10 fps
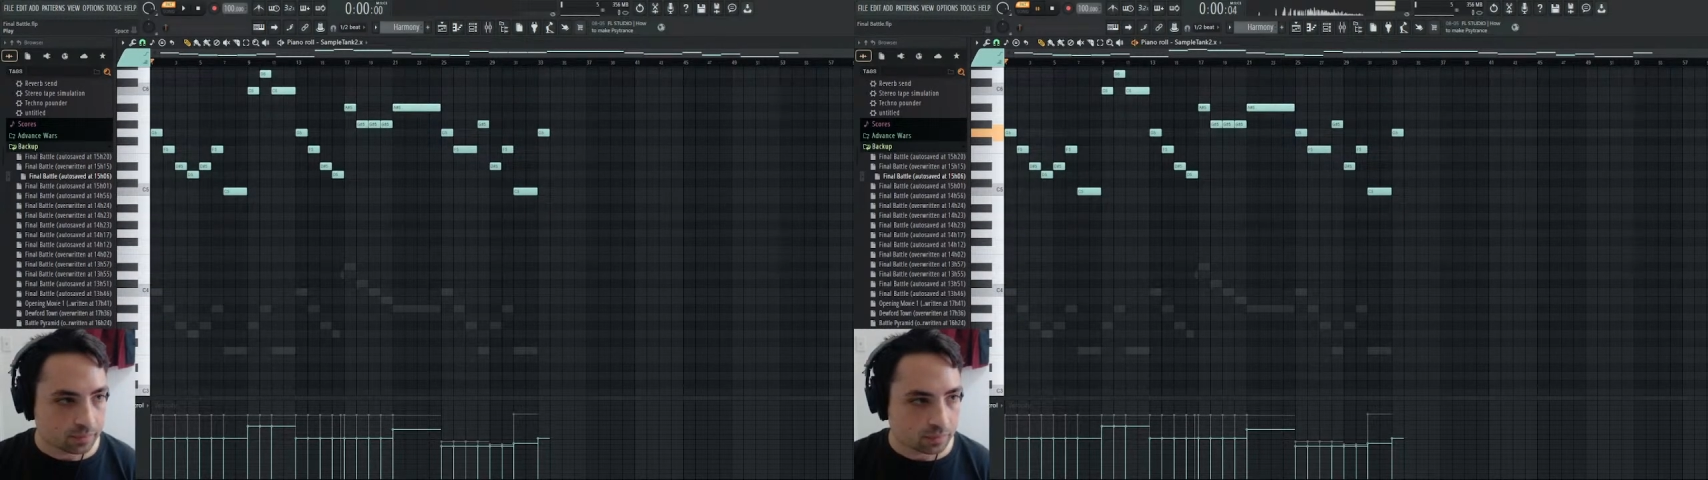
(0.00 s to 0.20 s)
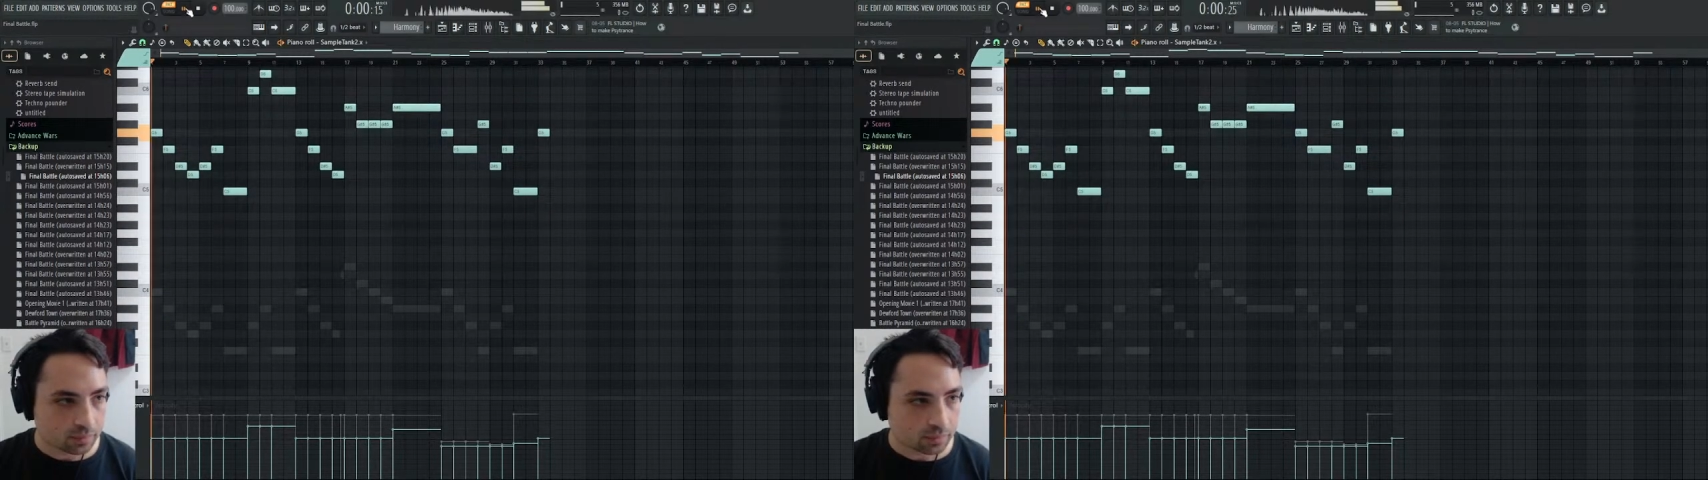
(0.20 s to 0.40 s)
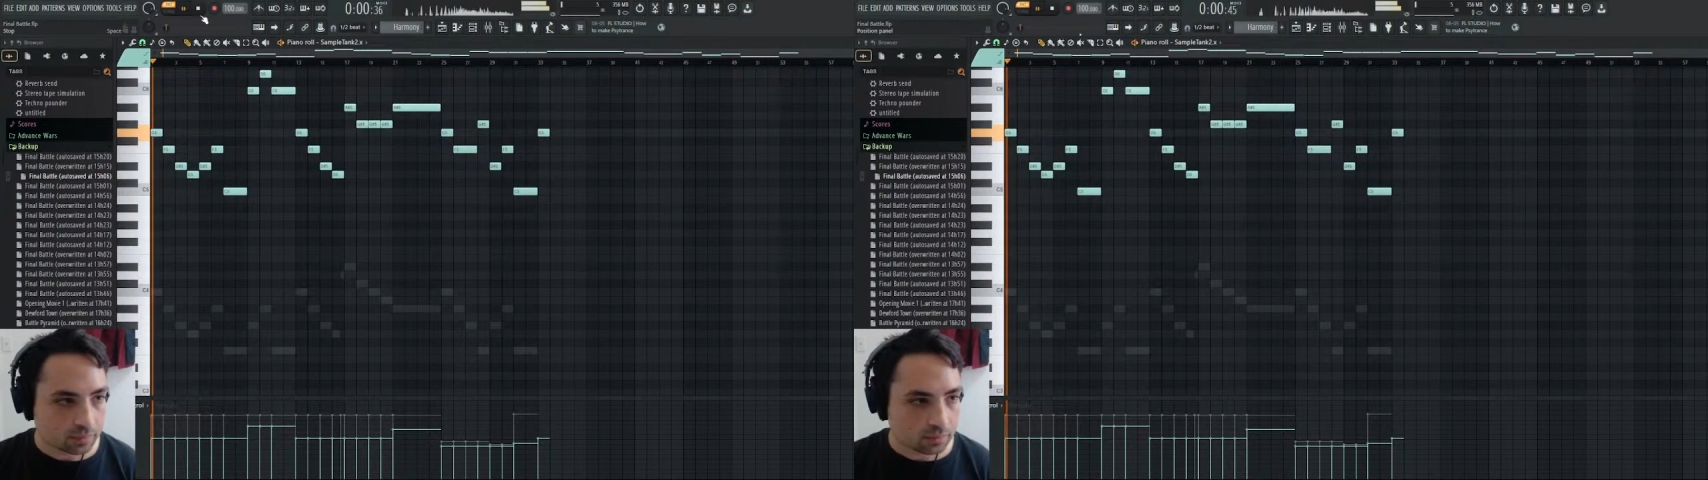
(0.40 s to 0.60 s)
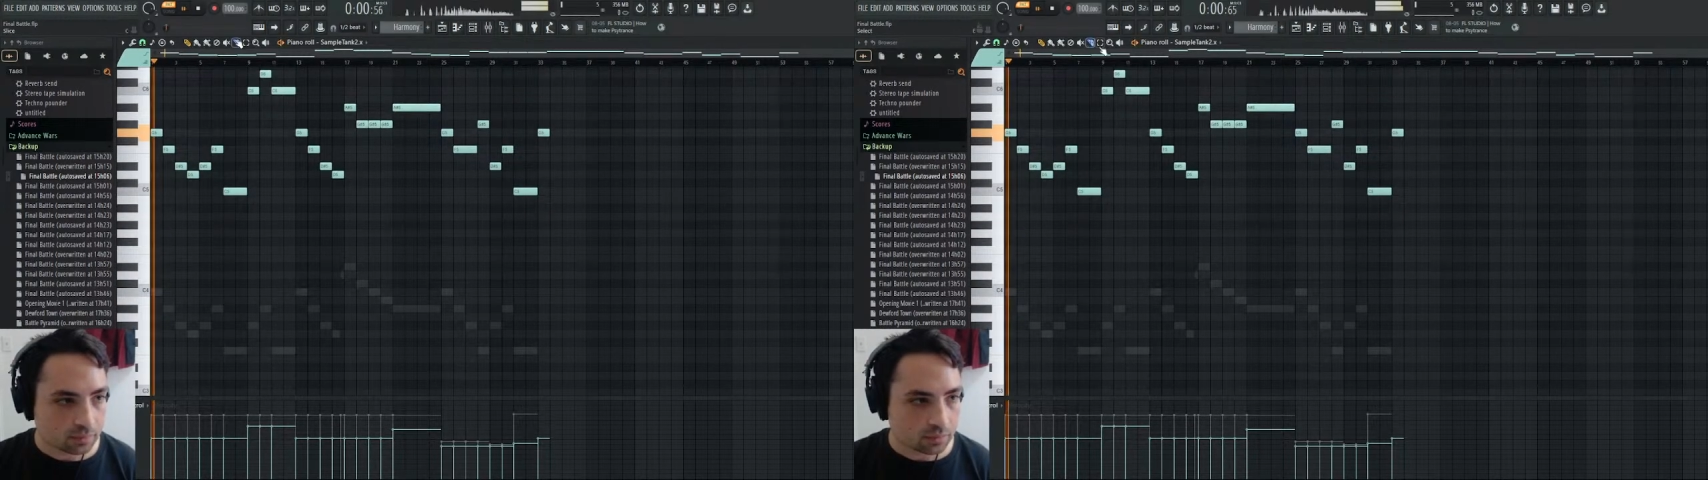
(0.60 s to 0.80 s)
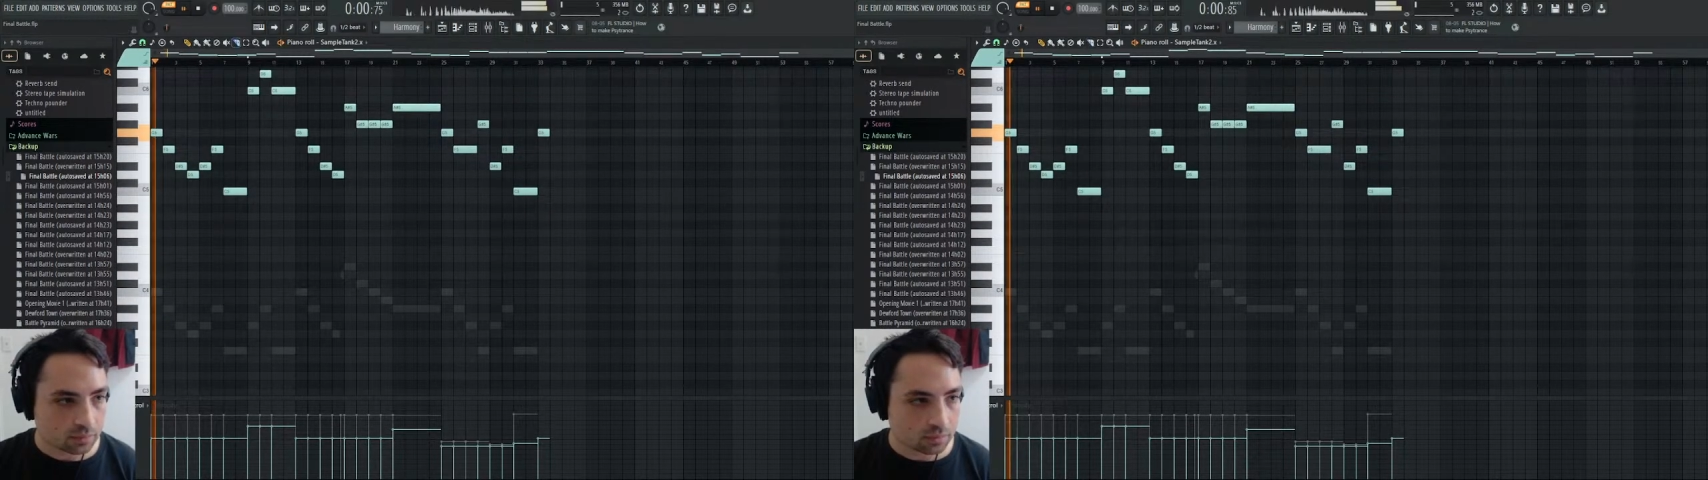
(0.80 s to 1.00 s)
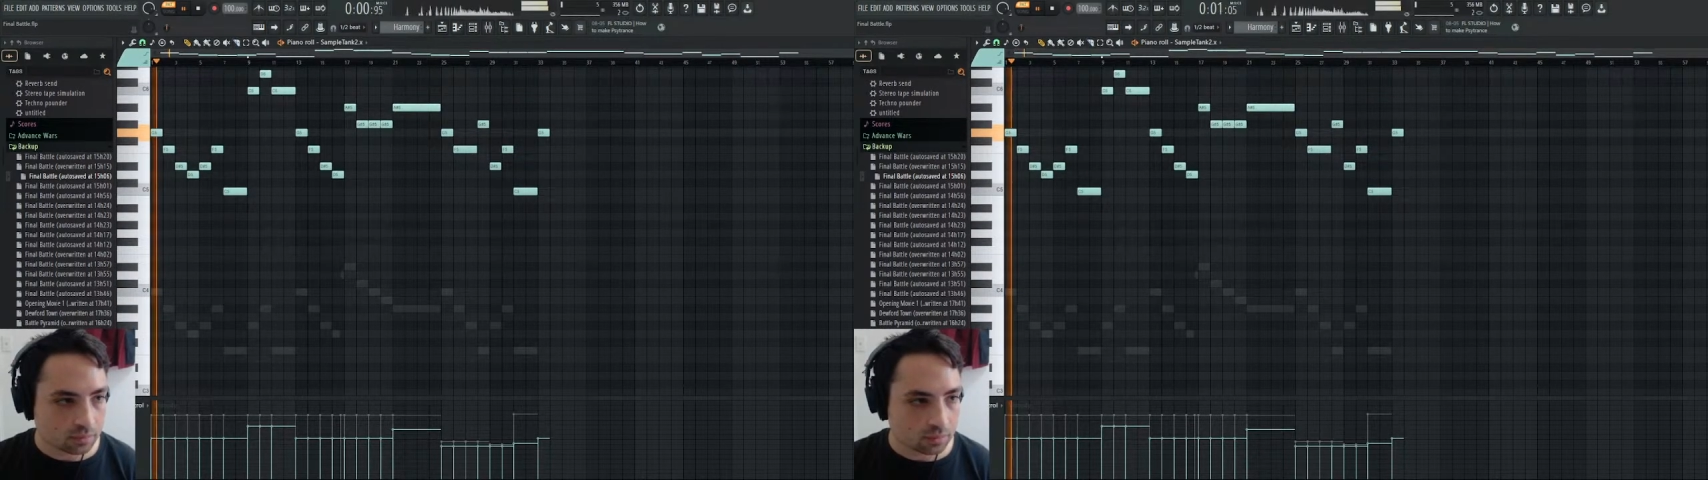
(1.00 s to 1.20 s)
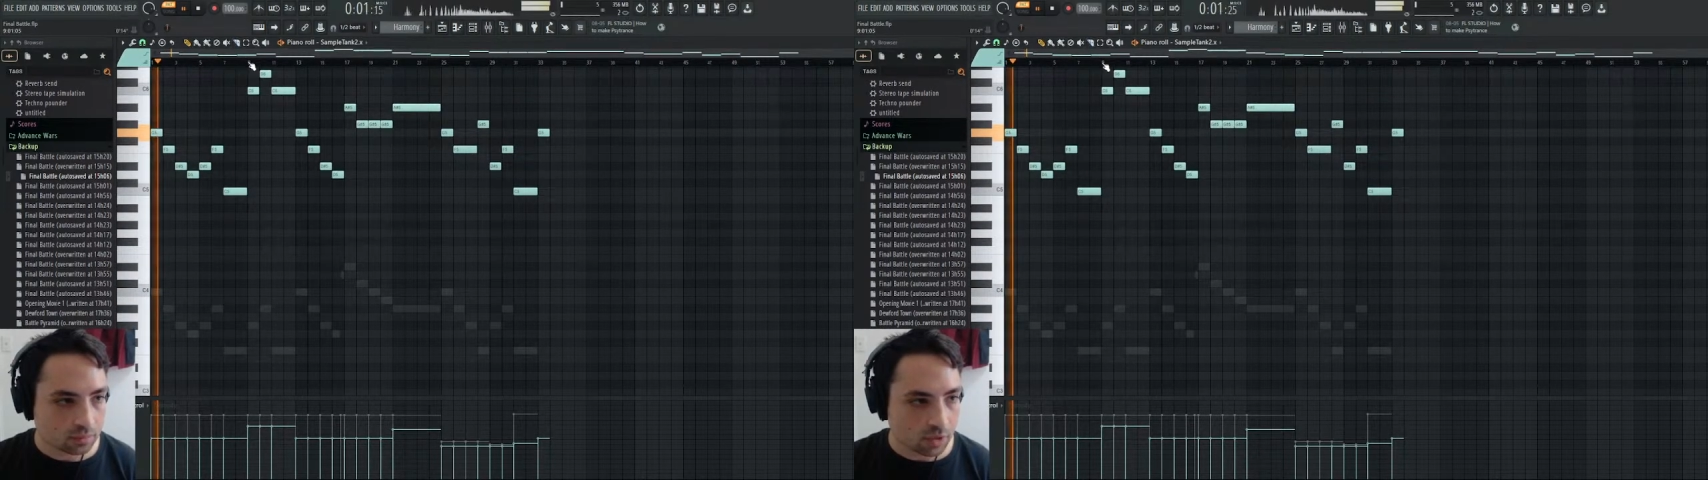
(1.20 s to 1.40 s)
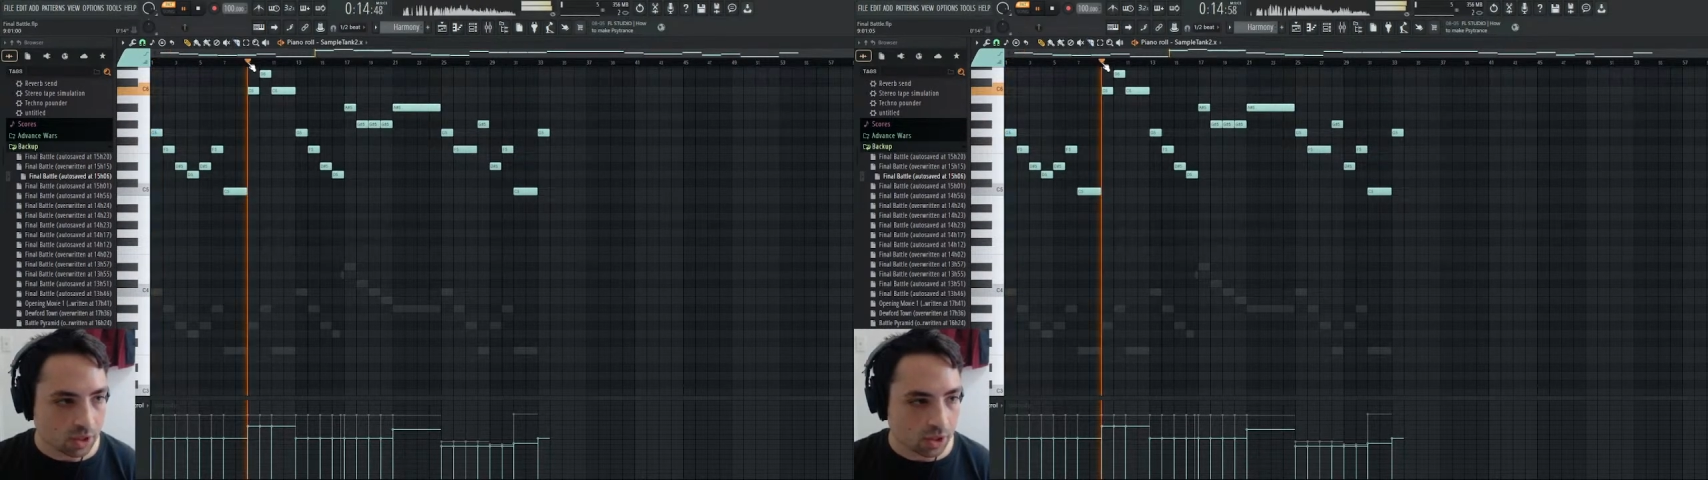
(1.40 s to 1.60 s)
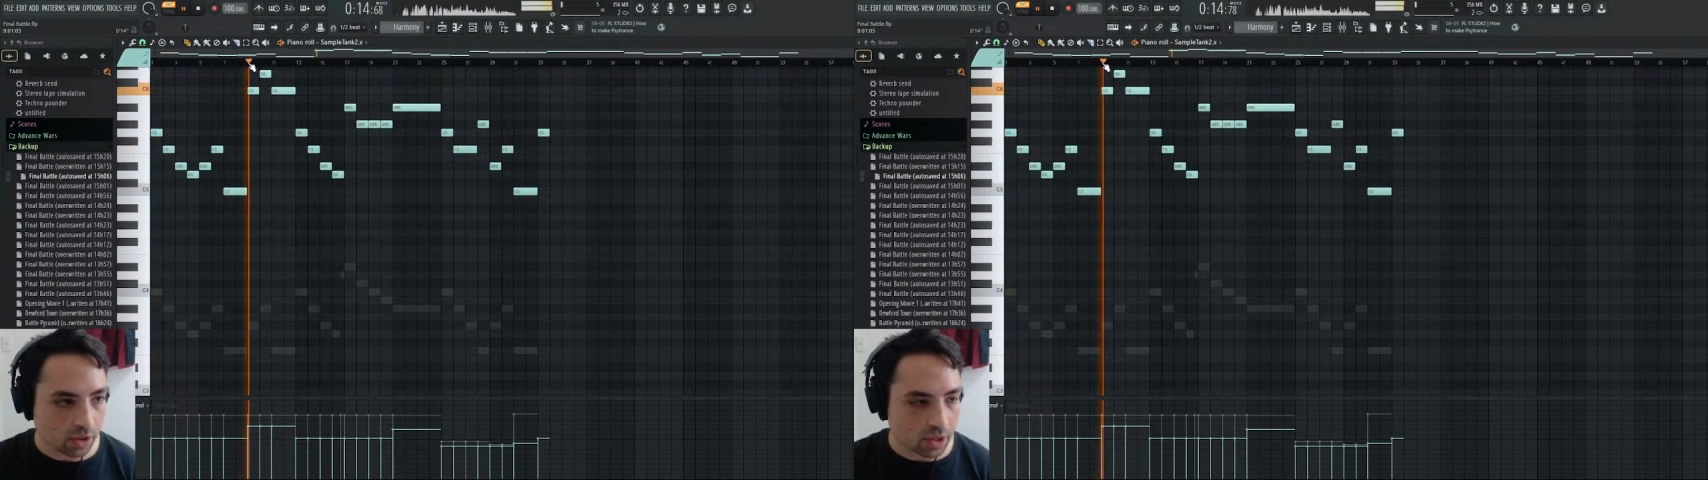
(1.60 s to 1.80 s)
Here it